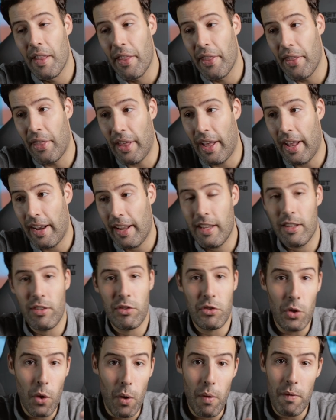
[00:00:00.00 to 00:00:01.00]
that
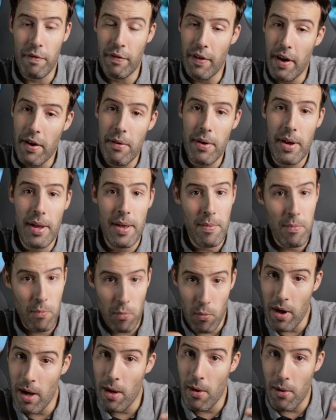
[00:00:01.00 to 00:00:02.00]
is not very
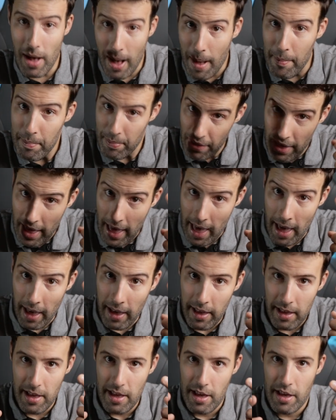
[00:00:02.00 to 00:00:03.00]
well up there
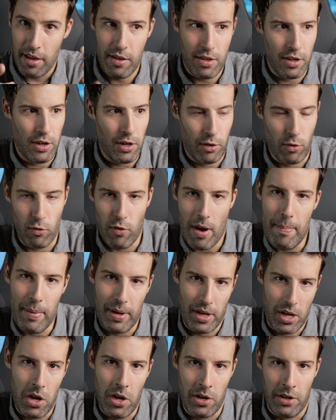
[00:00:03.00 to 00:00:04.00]
is going to grab a
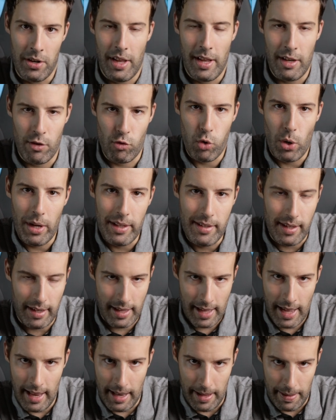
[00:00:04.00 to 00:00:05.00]
gun and try to
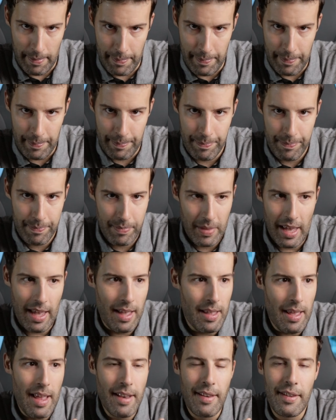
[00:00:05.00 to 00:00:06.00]
kill him?
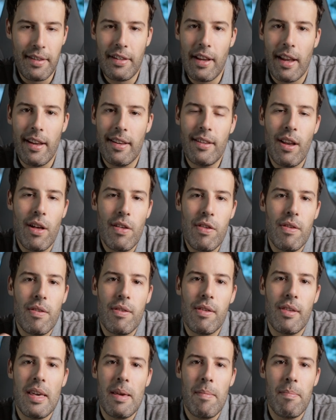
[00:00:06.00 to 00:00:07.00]
It, it, it doesn't
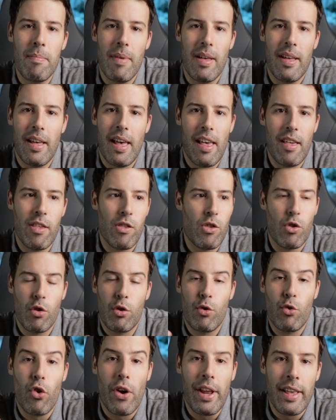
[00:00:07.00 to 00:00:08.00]
seem
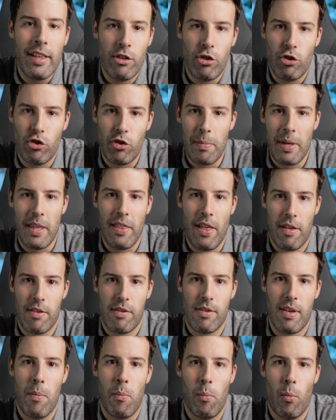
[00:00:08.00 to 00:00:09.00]
strange to me that
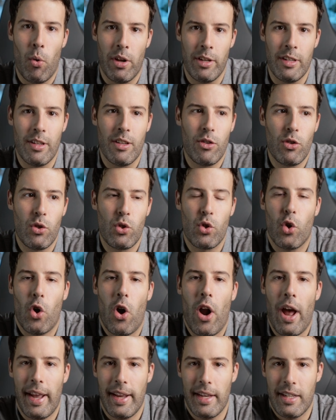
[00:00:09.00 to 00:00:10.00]
someone
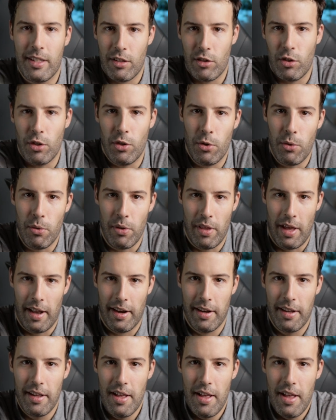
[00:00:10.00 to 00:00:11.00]
tried to do
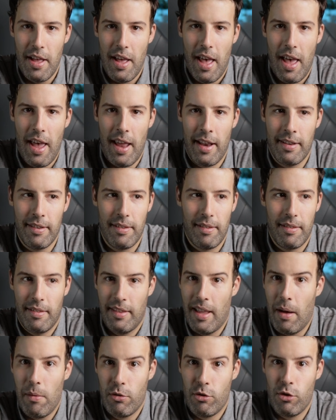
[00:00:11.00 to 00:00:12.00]
that. And
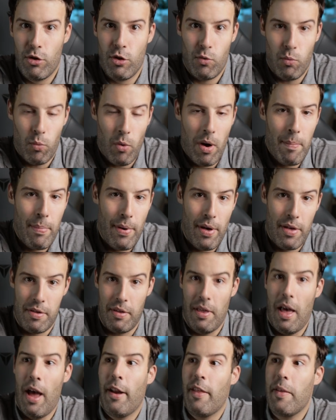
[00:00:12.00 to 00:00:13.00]
that was just one
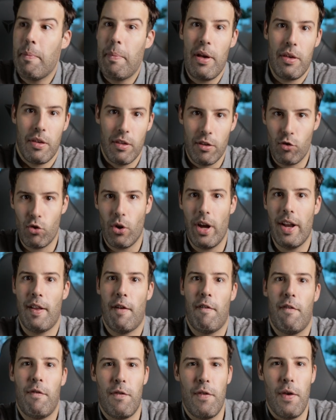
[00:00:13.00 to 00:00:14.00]
person. Another person tried
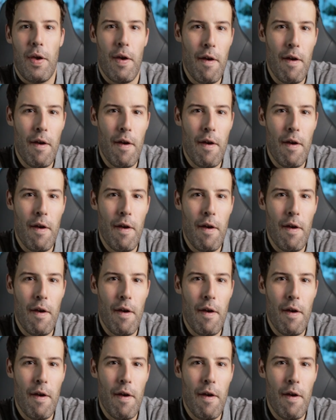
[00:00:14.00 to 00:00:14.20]
a few,